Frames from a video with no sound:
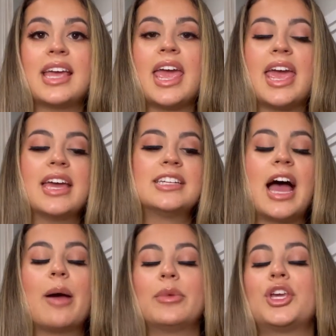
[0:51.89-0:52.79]
And
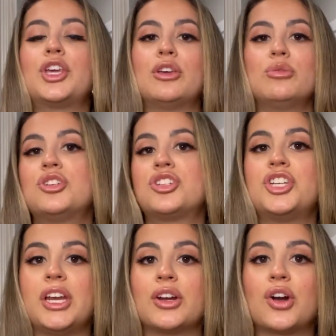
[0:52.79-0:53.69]
I'm a huge
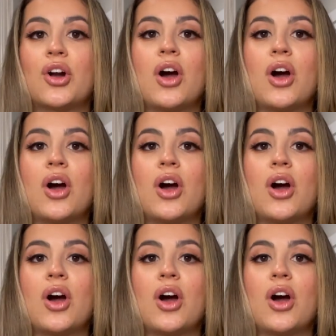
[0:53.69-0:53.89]
jean girl.